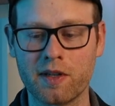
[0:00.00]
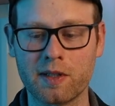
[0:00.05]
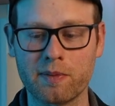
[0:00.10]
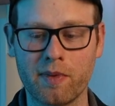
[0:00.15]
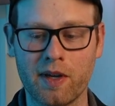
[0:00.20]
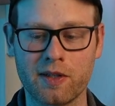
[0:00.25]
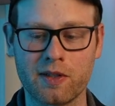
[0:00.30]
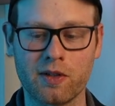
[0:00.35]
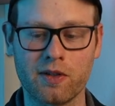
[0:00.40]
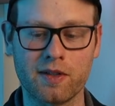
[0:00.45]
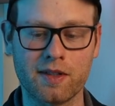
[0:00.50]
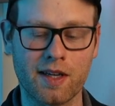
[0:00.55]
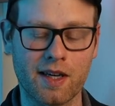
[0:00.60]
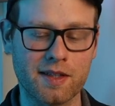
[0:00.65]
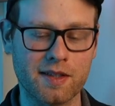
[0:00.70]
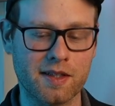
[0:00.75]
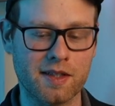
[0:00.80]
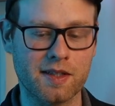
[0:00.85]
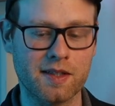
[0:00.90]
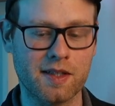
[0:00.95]
this muscle
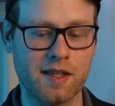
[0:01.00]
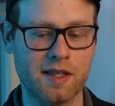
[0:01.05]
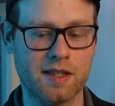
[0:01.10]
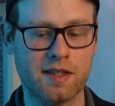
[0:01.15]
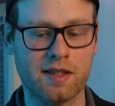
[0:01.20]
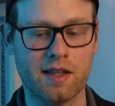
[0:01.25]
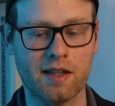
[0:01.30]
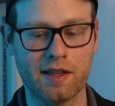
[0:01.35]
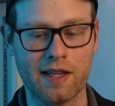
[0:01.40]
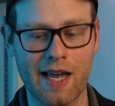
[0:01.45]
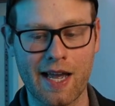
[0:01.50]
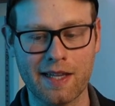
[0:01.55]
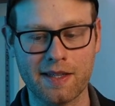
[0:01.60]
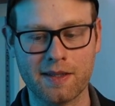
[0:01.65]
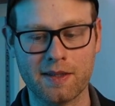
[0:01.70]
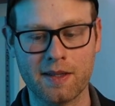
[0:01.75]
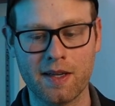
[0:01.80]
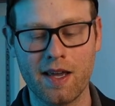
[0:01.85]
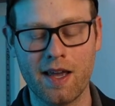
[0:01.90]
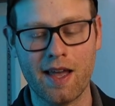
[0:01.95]
does assist the
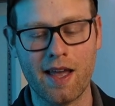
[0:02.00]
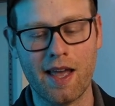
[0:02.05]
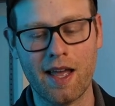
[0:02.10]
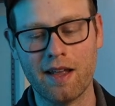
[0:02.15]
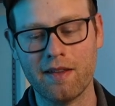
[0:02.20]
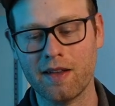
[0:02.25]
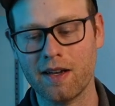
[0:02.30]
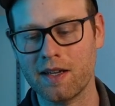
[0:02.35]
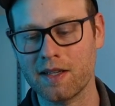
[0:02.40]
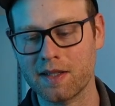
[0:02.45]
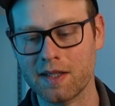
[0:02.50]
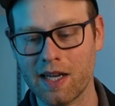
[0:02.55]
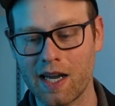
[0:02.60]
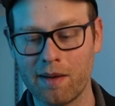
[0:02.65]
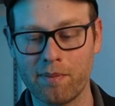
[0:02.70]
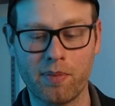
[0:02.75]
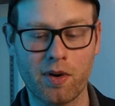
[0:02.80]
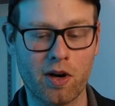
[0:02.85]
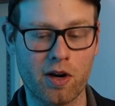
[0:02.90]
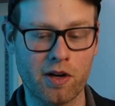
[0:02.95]
lats, and it is
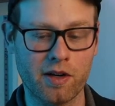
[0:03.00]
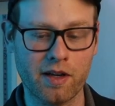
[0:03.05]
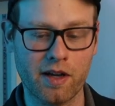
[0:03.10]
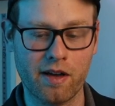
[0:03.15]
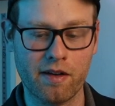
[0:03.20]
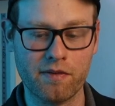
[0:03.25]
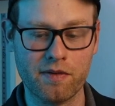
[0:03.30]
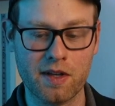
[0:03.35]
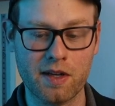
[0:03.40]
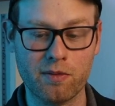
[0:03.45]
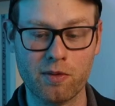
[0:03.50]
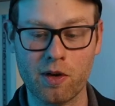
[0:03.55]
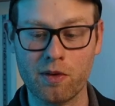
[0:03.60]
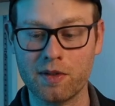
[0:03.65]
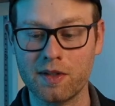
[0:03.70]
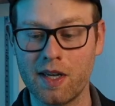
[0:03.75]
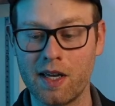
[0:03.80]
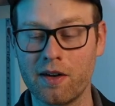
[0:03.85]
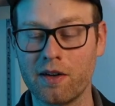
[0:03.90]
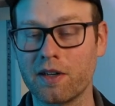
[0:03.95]
not part of the
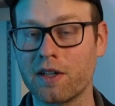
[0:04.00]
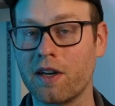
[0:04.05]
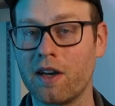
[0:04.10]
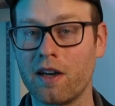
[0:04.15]
rotator